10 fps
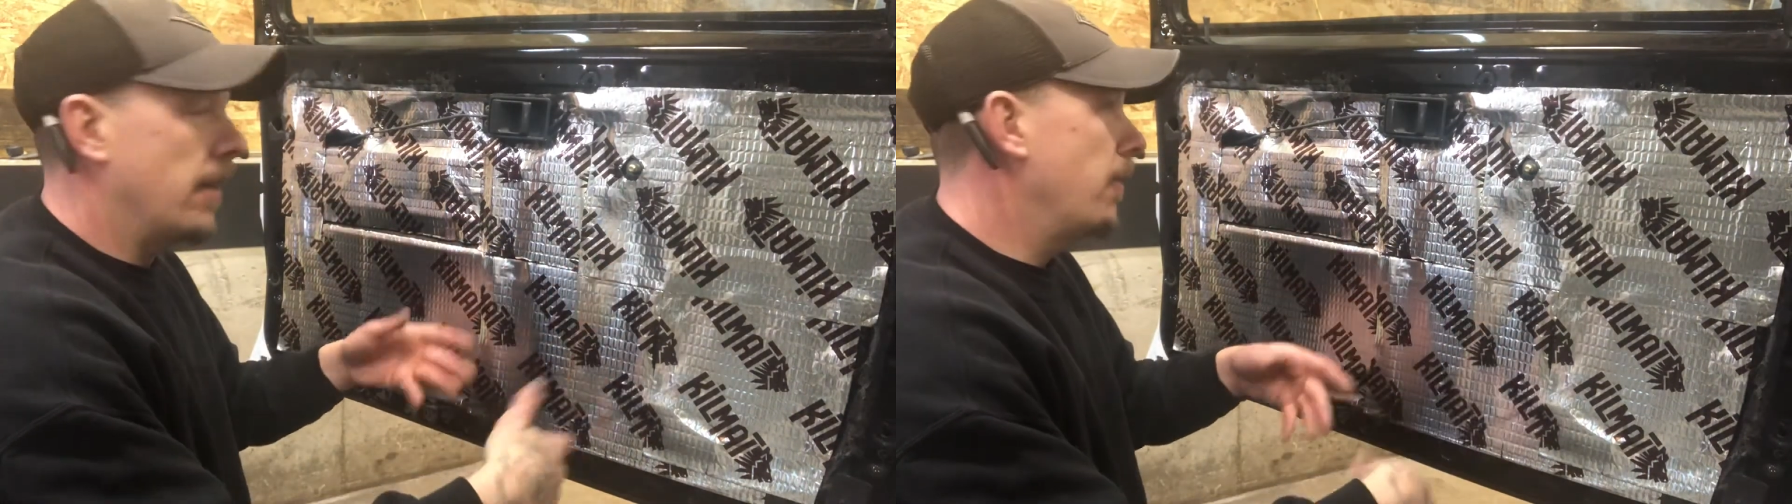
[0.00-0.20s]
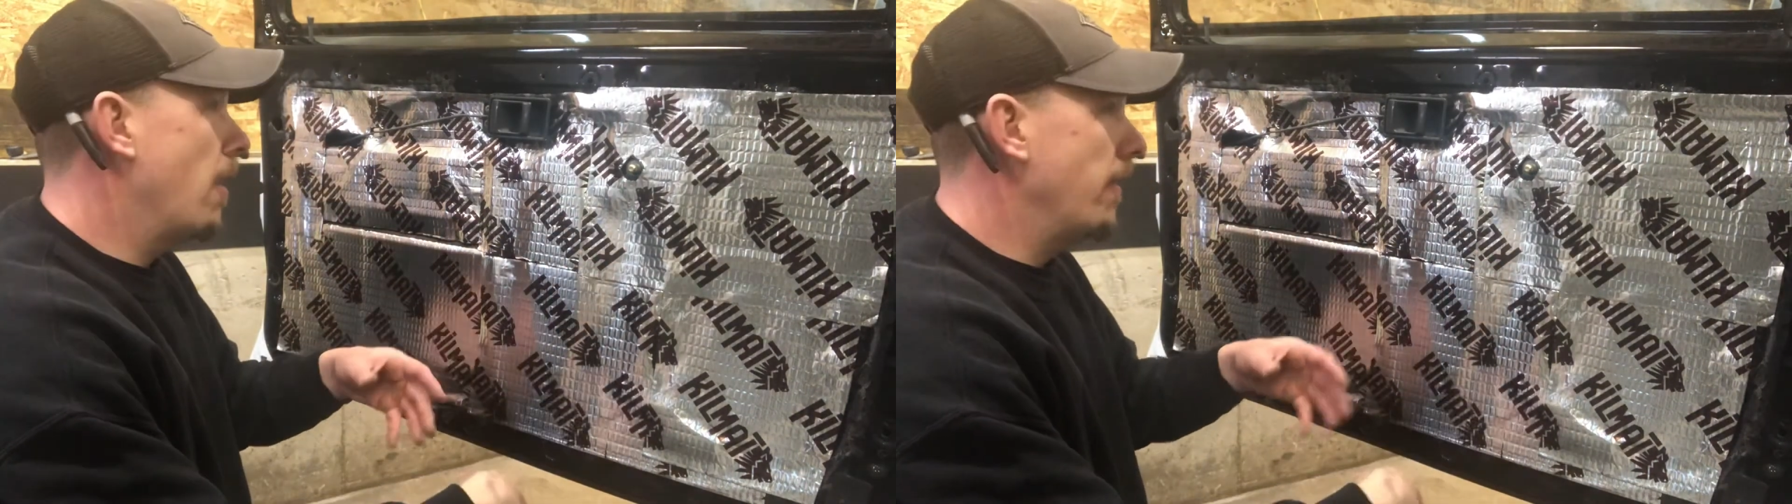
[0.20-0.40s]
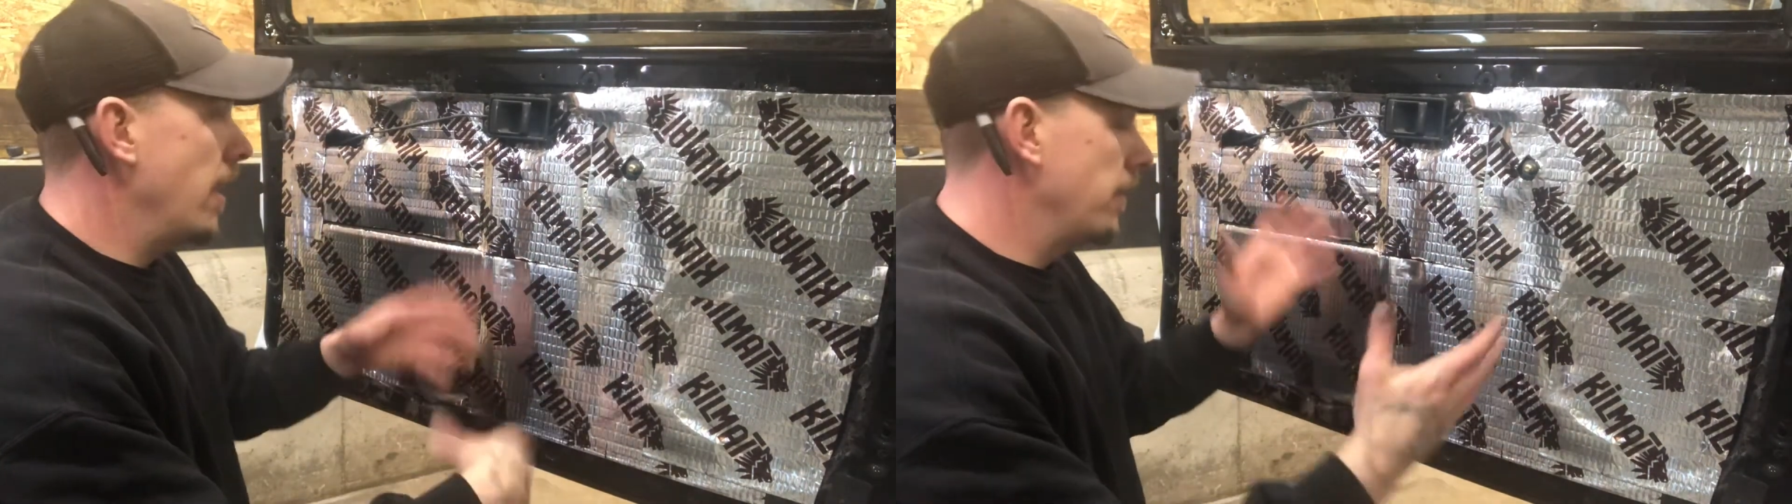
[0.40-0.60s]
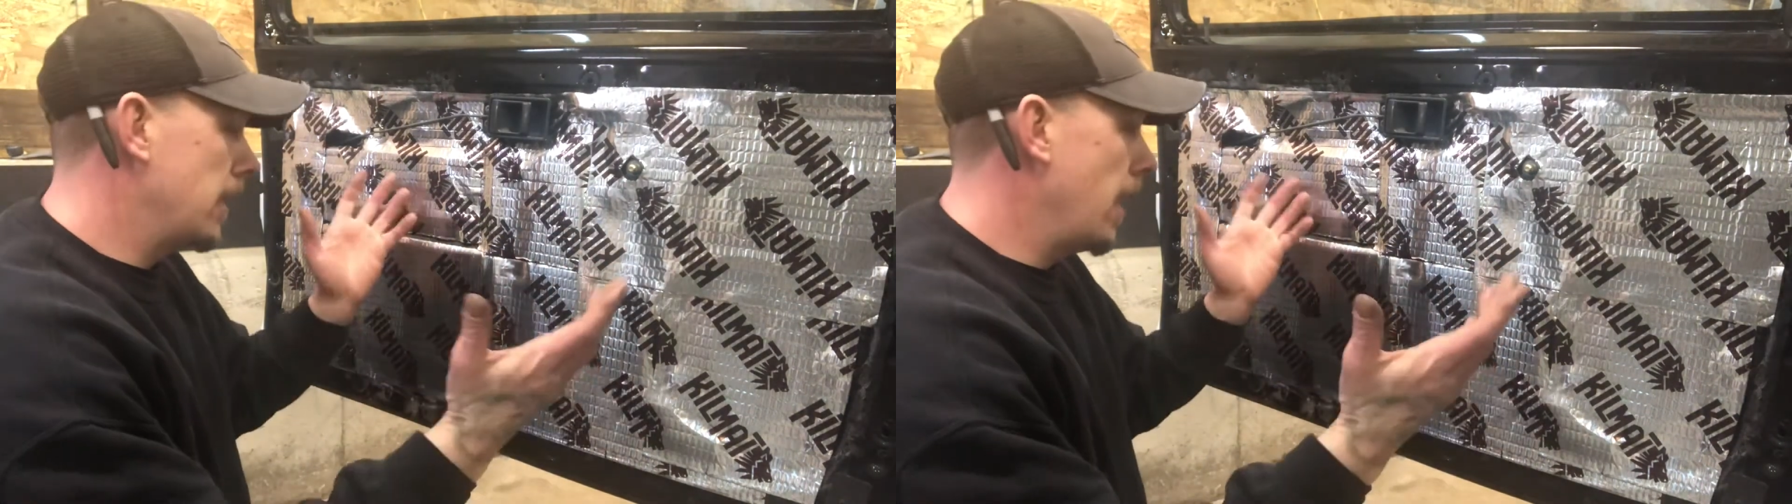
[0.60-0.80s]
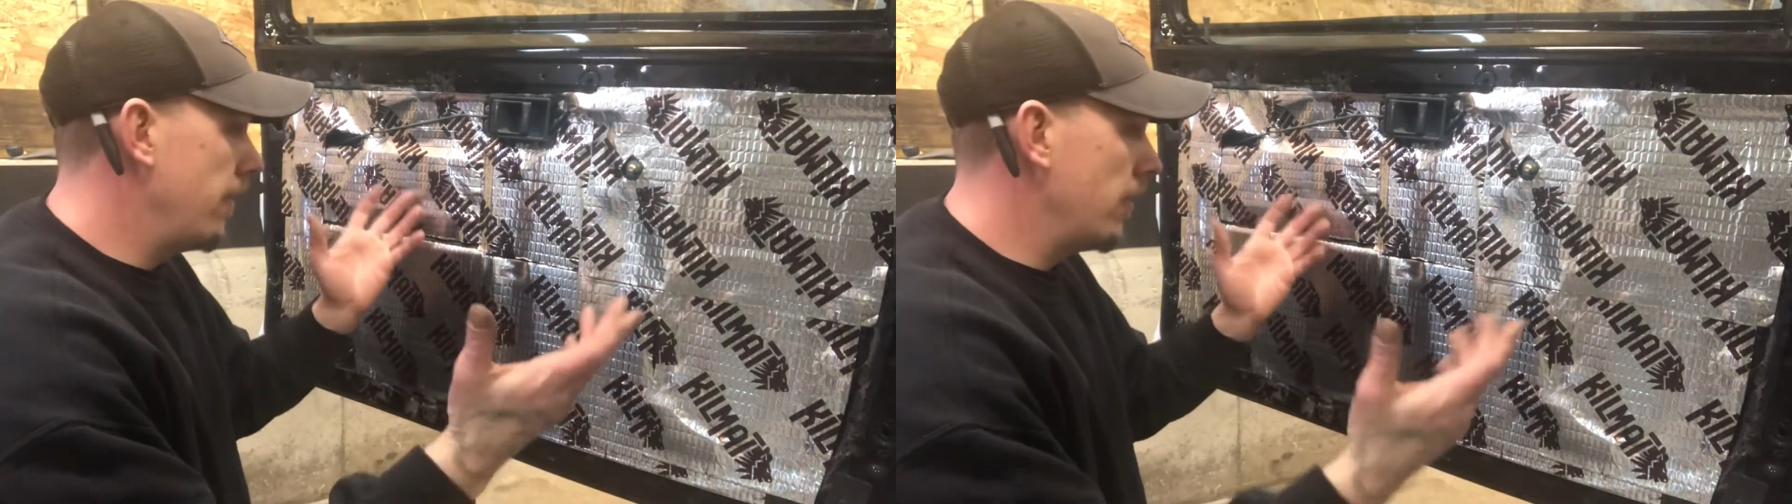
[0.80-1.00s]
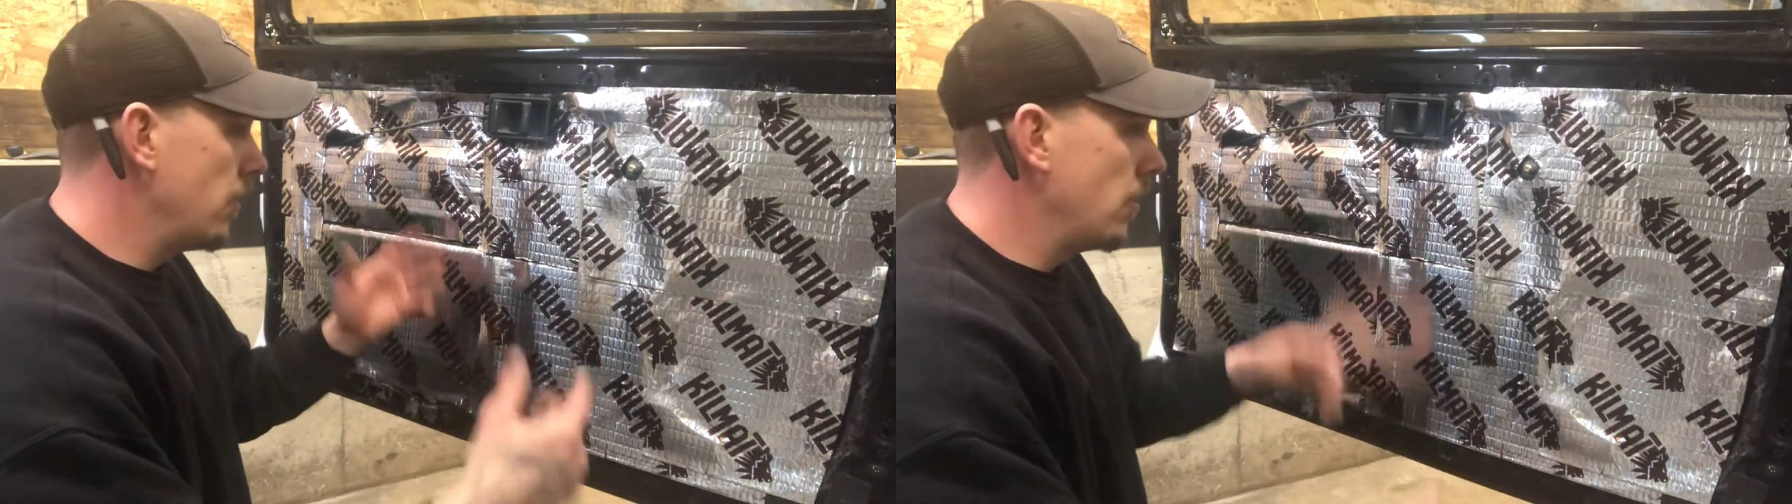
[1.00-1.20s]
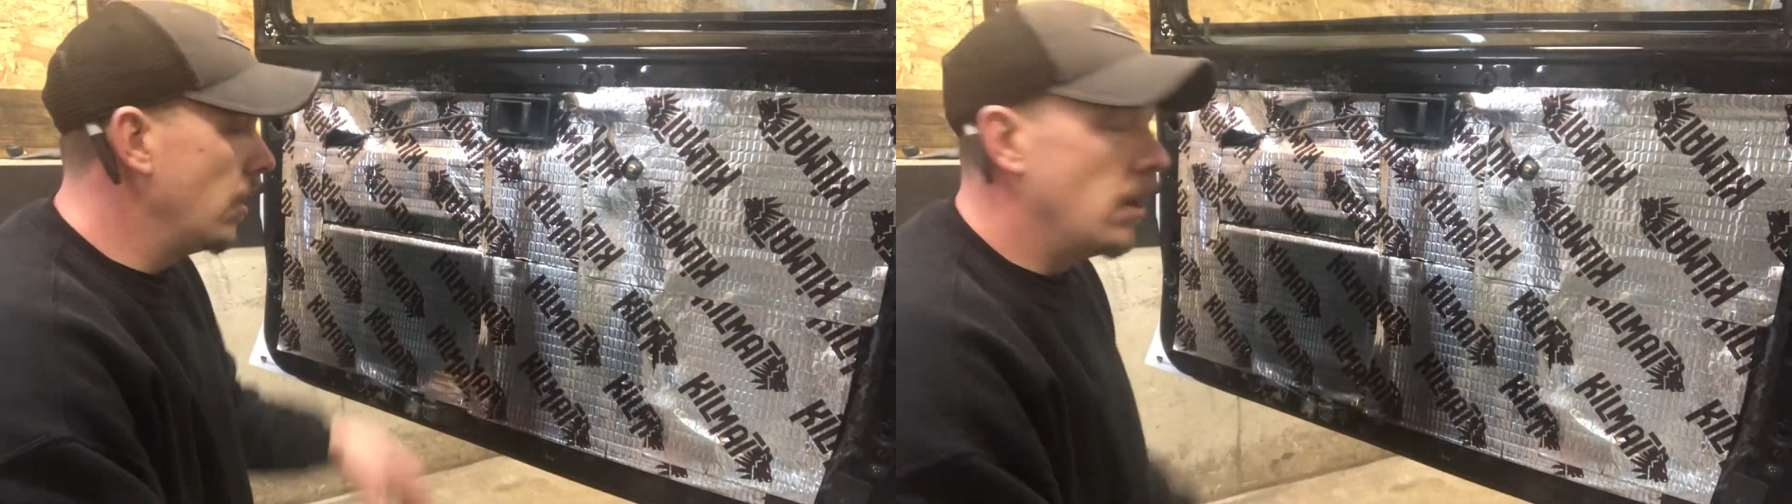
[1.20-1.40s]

off Amazon for